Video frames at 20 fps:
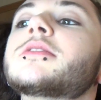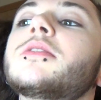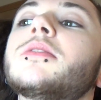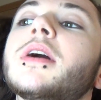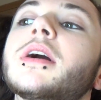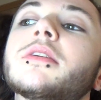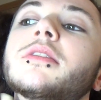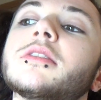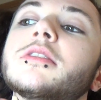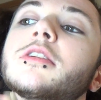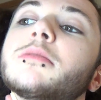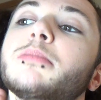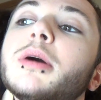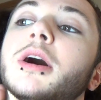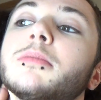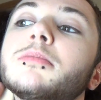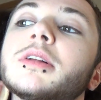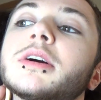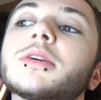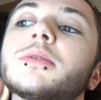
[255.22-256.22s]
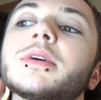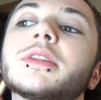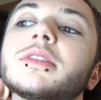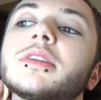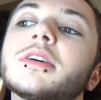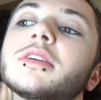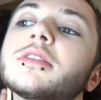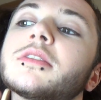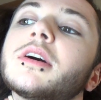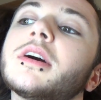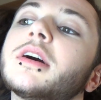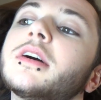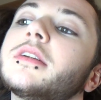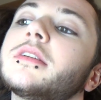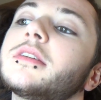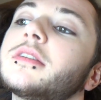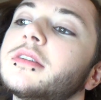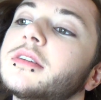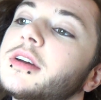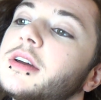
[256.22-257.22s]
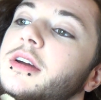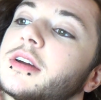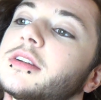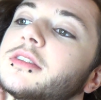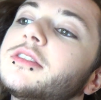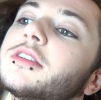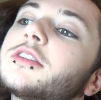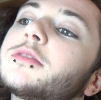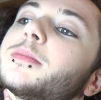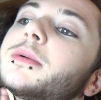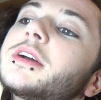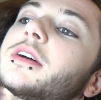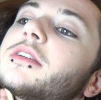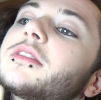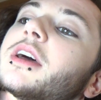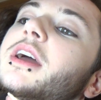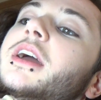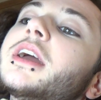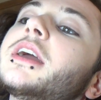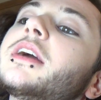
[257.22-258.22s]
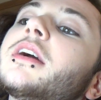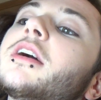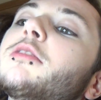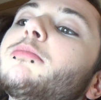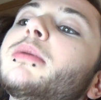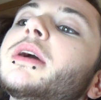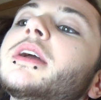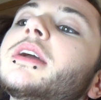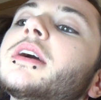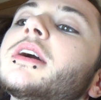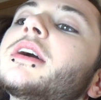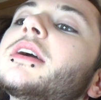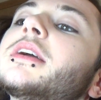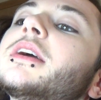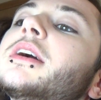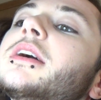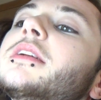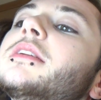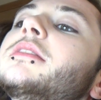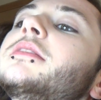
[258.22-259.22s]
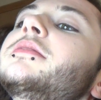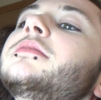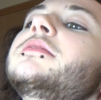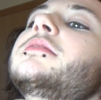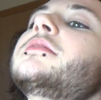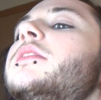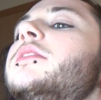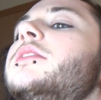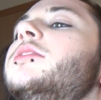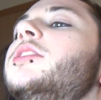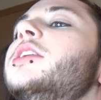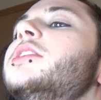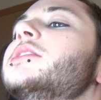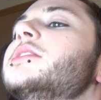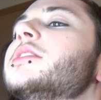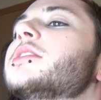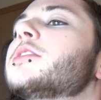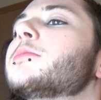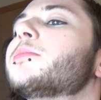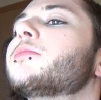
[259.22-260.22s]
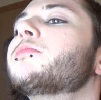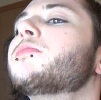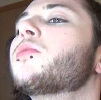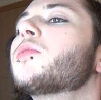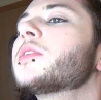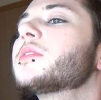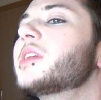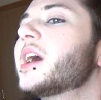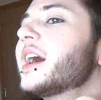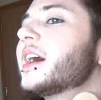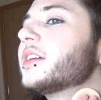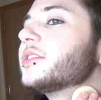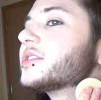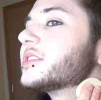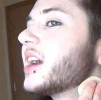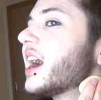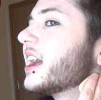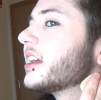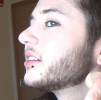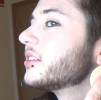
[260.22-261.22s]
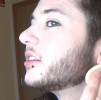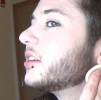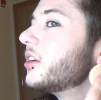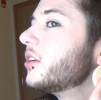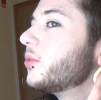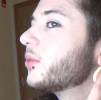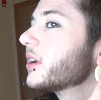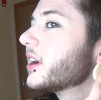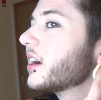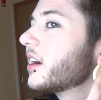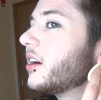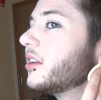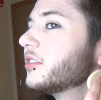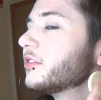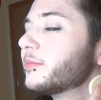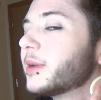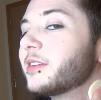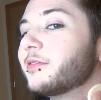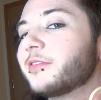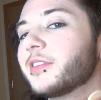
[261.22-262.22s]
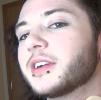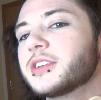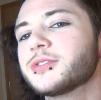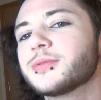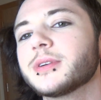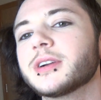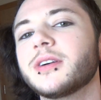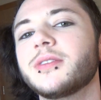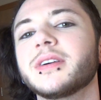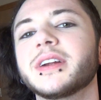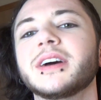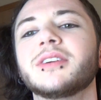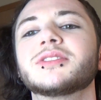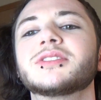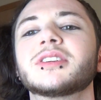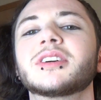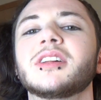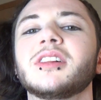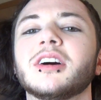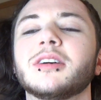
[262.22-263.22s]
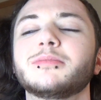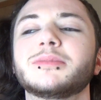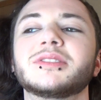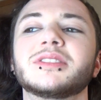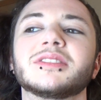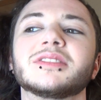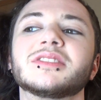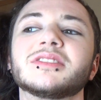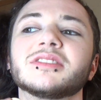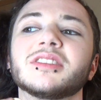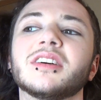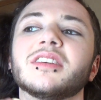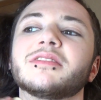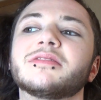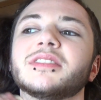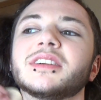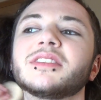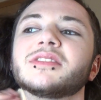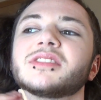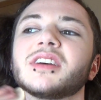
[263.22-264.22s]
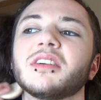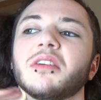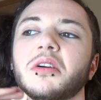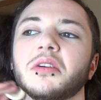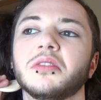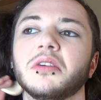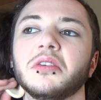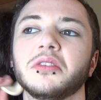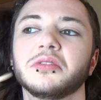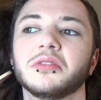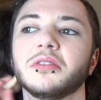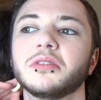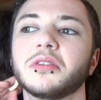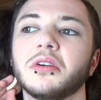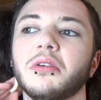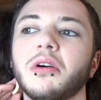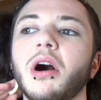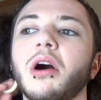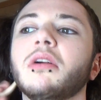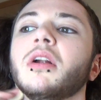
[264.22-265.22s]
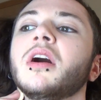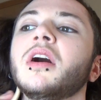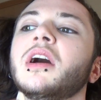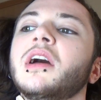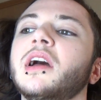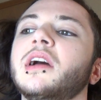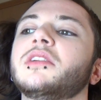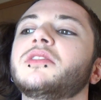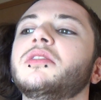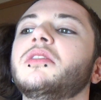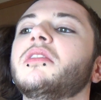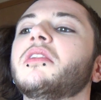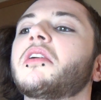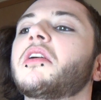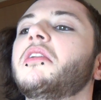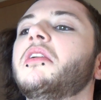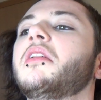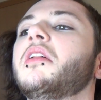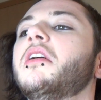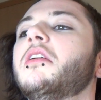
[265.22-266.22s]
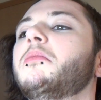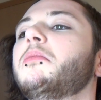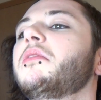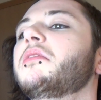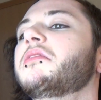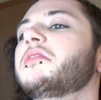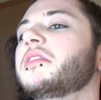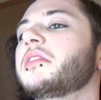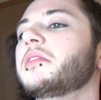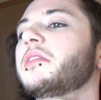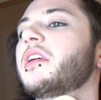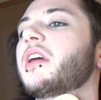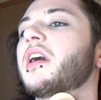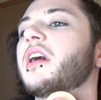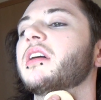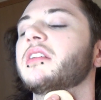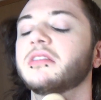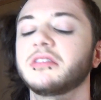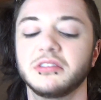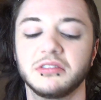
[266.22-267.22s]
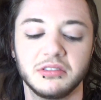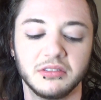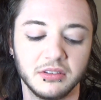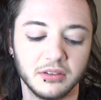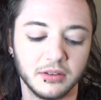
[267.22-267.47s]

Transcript: go out into public with this on, just because I hate how pink I get. The year before last, I don't know, where all of my friends were going out to clubs and stuff, and I was like, I guess I'll go out to a club with you guys.